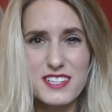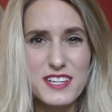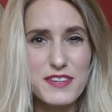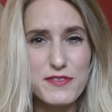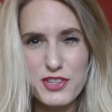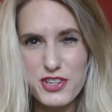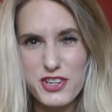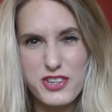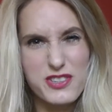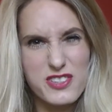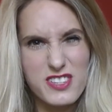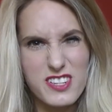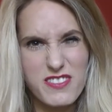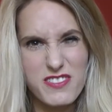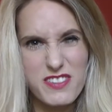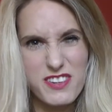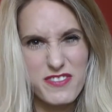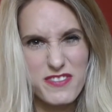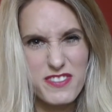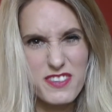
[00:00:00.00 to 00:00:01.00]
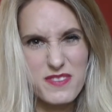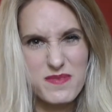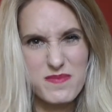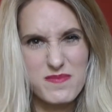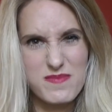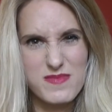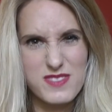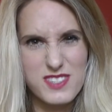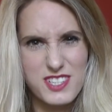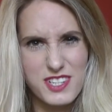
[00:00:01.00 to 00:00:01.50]
do you suffer
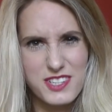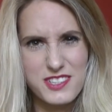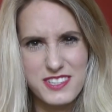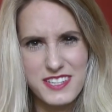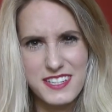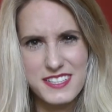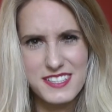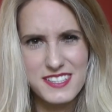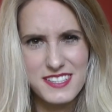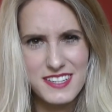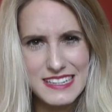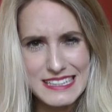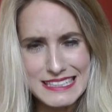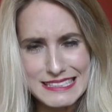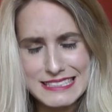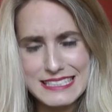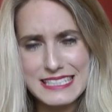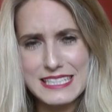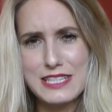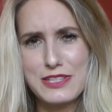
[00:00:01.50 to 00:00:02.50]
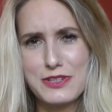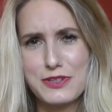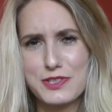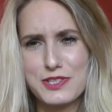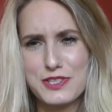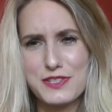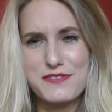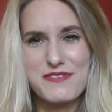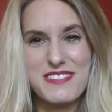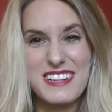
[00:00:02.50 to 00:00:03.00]
from social anxiety or
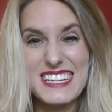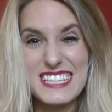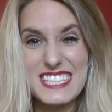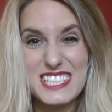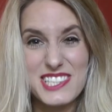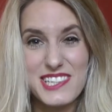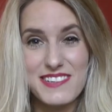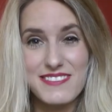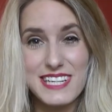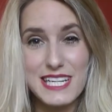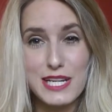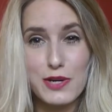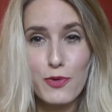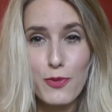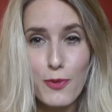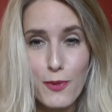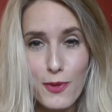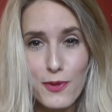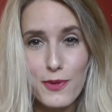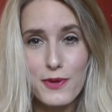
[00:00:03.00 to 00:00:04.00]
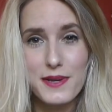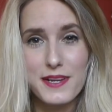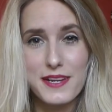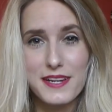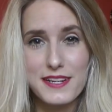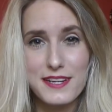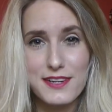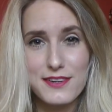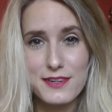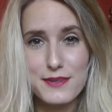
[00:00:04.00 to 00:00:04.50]
just feeling generally awkward
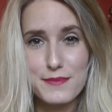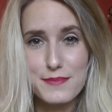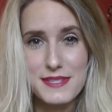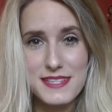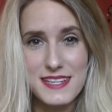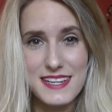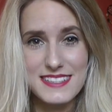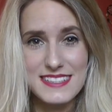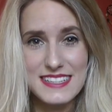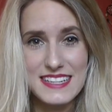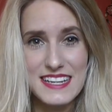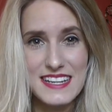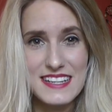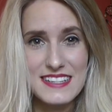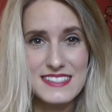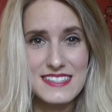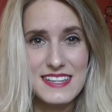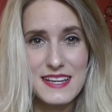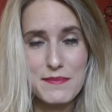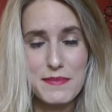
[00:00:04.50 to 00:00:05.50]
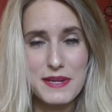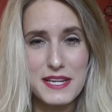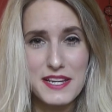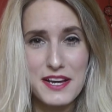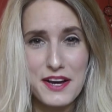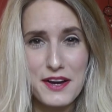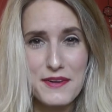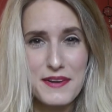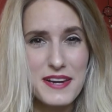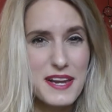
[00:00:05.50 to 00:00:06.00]
in group settings? Let me
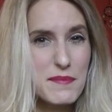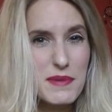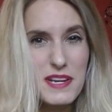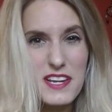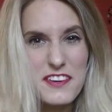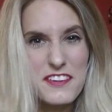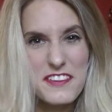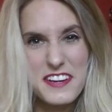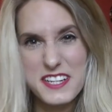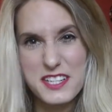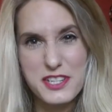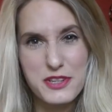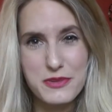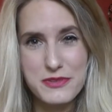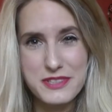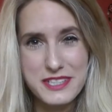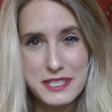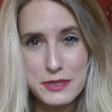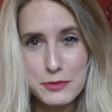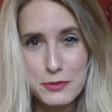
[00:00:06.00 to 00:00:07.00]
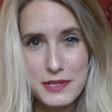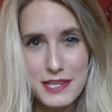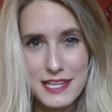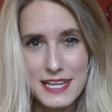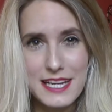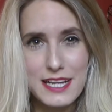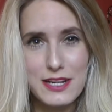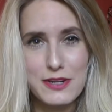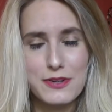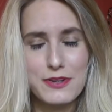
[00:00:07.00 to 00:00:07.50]
know. Let me know how you deal with
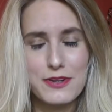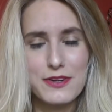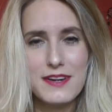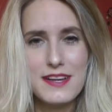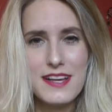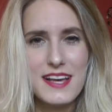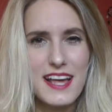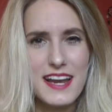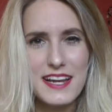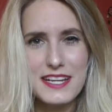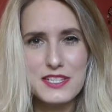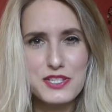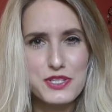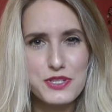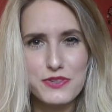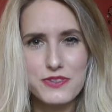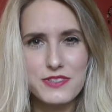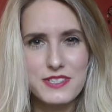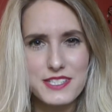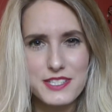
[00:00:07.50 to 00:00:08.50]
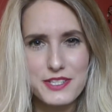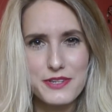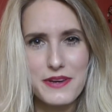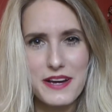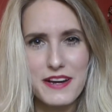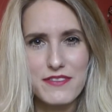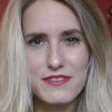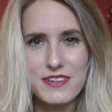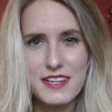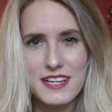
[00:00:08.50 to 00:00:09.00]
it or any stories you
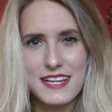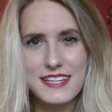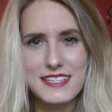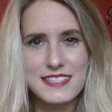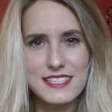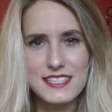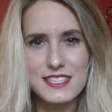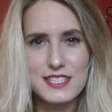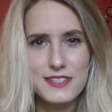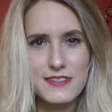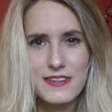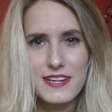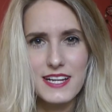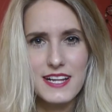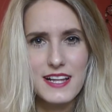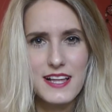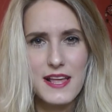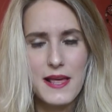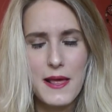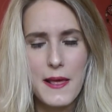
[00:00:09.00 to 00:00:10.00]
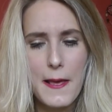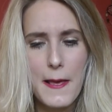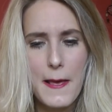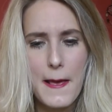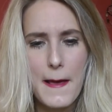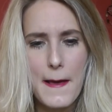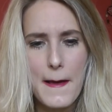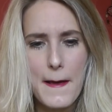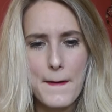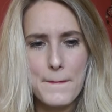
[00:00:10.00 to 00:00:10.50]
have relating to
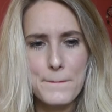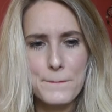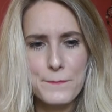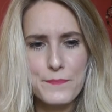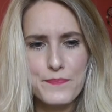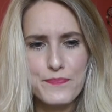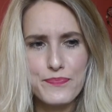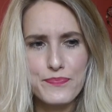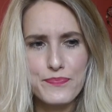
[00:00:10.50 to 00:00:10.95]
it.